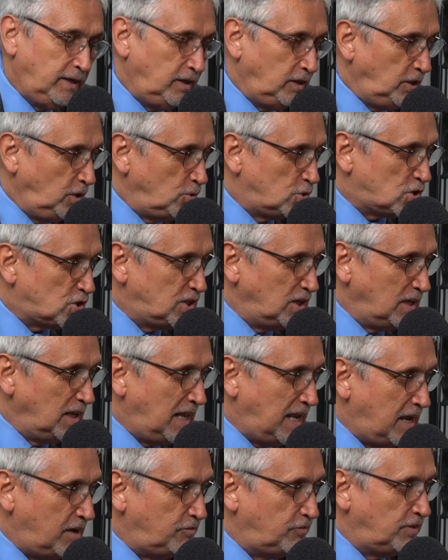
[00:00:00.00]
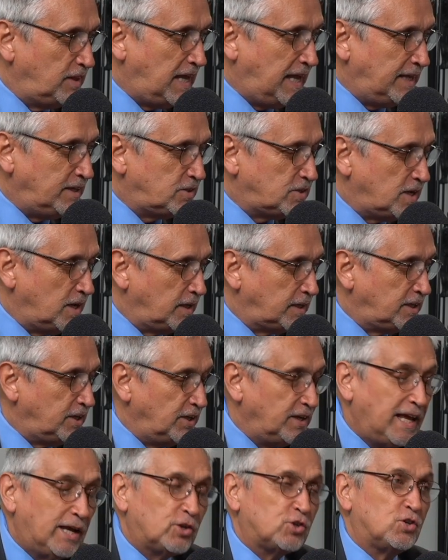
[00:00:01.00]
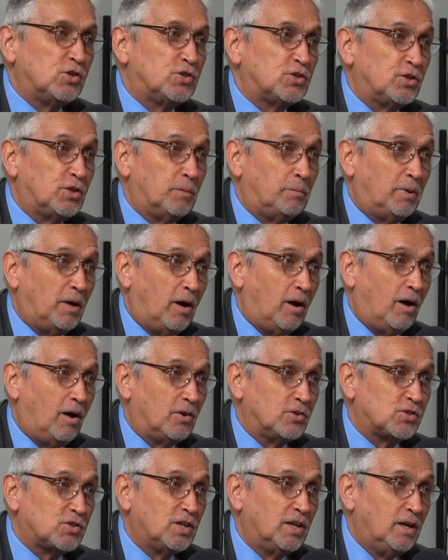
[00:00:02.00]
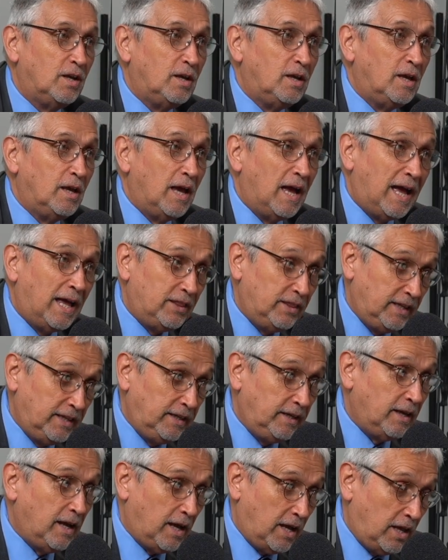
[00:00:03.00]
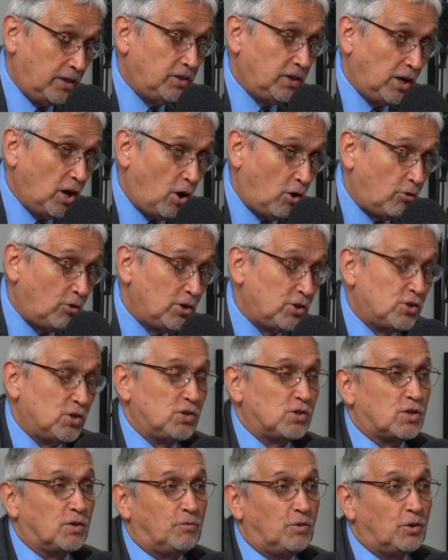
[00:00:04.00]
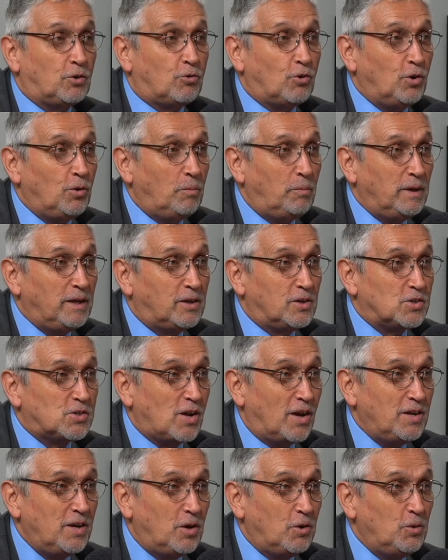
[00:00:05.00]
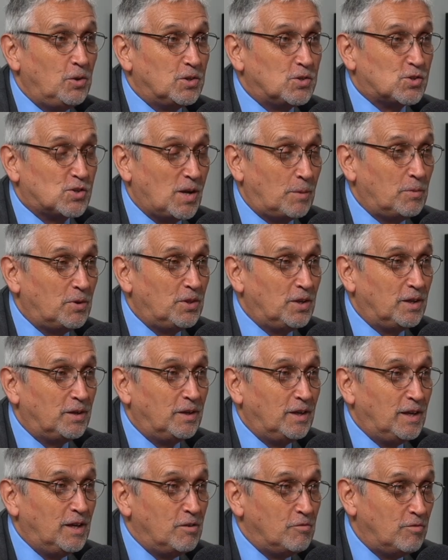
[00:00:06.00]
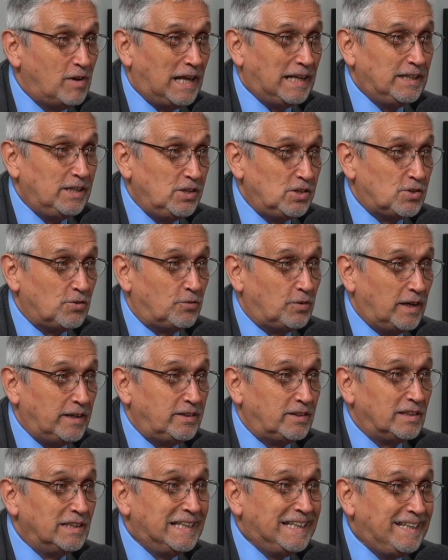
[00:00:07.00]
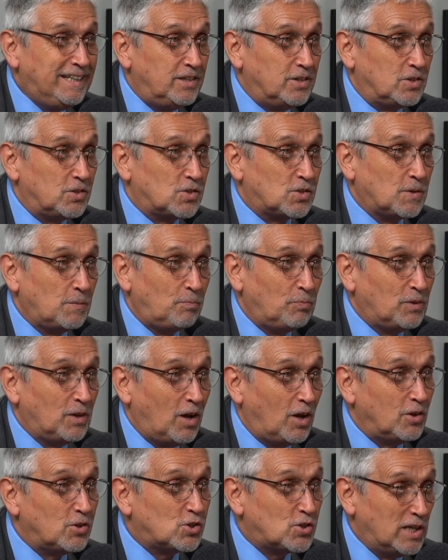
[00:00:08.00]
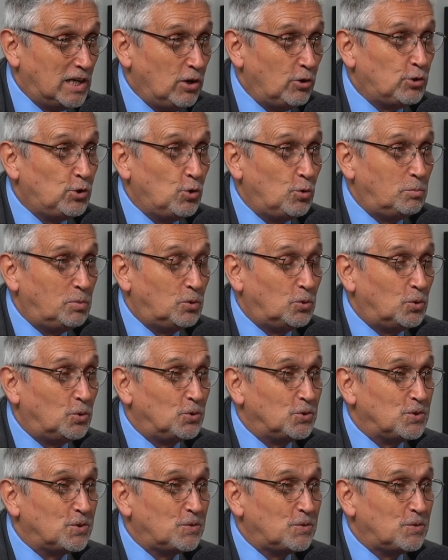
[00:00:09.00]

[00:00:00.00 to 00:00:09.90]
still have that connection to the past and the origins of the group, because I know that some of the Valley Interfaith leaders are still on your board.